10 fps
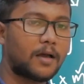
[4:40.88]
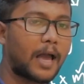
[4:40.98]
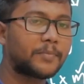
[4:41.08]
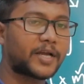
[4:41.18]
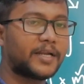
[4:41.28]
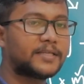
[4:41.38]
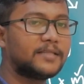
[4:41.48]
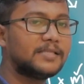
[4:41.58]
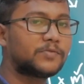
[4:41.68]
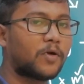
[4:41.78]
I am
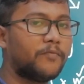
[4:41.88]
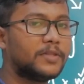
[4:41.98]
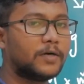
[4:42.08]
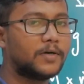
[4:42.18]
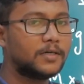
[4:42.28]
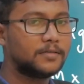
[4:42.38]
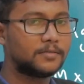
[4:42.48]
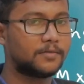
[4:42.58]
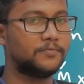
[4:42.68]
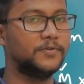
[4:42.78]
connecting this one with
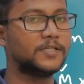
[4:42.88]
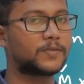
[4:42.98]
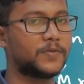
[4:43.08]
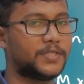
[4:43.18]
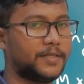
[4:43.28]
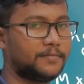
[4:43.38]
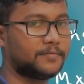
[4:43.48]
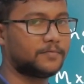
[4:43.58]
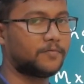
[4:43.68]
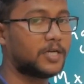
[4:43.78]
our first question.
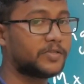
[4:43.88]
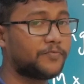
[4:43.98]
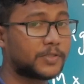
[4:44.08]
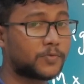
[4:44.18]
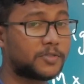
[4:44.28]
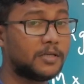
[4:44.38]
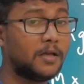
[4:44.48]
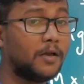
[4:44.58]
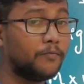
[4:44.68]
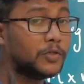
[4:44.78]
What is the first question?
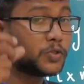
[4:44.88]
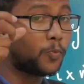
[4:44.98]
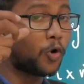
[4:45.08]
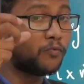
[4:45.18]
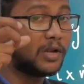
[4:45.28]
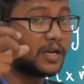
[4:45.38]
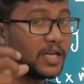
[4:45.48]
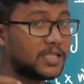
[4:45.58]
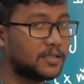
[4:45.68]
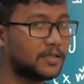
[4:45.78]
Which ball will
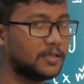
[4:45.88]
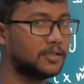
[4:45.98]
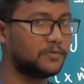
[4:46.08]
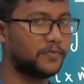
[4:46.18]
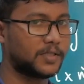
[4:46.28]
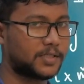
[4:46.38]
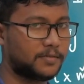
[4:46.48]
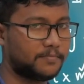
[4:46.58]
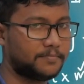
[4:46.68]
reach the earth first?